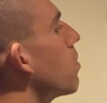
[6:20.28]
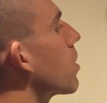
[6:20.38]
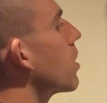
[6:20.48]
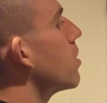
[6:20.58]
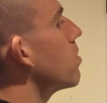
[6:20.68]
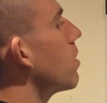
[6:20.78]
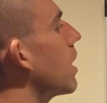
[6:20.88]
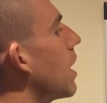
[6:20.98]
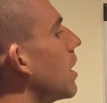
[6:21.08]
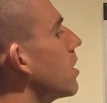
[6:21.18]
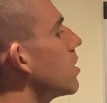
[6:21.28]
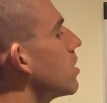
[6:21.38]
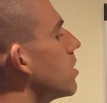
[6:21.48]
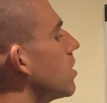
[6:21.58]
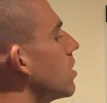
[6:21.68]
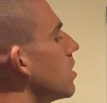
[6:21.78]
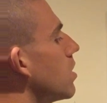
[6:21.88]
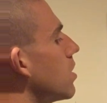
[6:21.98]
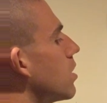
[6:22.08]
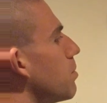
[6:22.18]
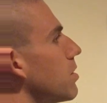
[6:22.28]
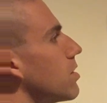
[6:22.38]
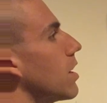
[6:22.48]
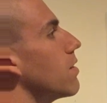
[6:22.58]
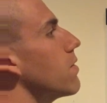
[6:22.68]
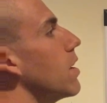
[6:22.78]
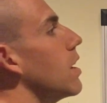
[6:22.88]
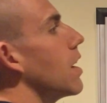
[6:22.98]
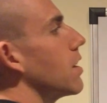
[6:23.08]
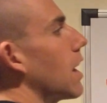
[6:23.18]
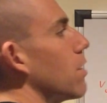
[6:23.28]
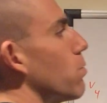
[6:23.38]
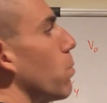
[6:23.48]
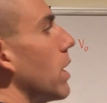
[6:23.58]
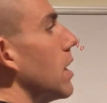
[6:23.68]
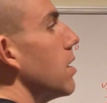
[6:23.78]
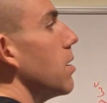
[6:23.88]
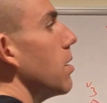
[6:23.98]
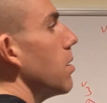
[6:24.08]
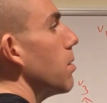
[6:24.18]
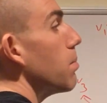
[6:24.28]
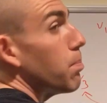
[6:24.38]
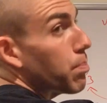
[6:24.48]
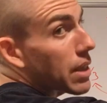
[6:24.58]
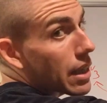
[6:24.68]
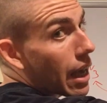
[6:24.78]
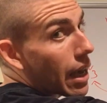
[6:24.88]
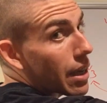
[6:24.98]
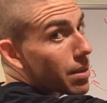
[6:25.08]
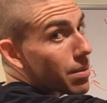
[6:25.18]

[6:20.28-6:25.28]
we're going to do that to be safe. And it has weight BK.